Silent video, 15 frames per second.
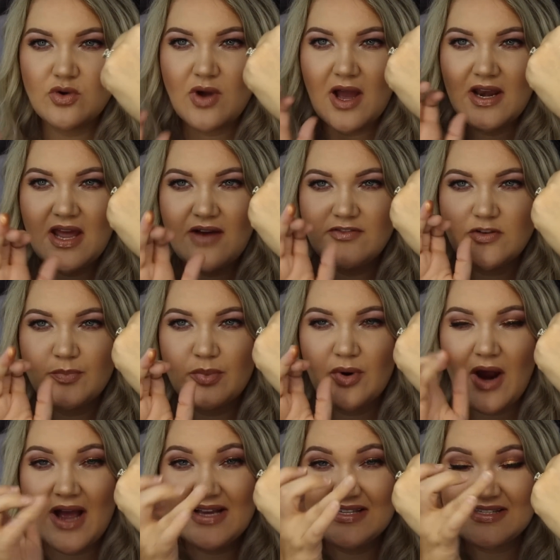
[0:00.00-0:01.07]
You kind of have to
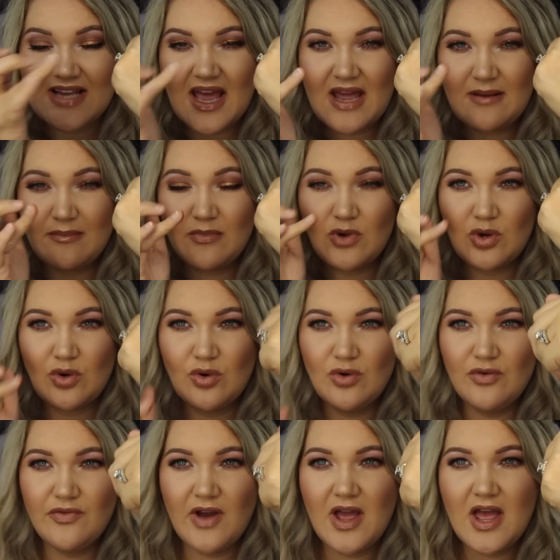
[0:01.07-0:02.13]
press and
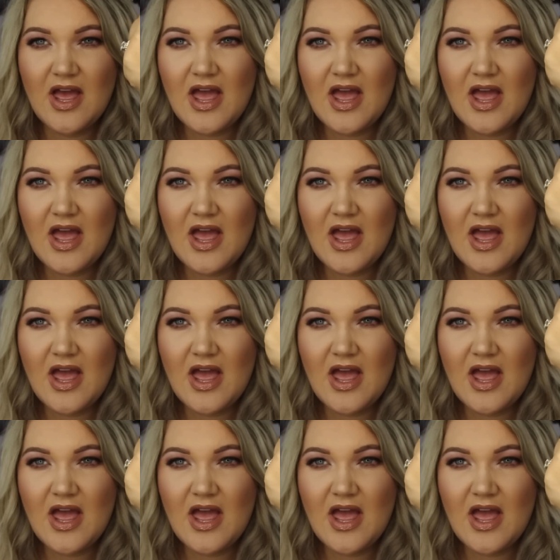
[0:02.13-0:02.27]
move,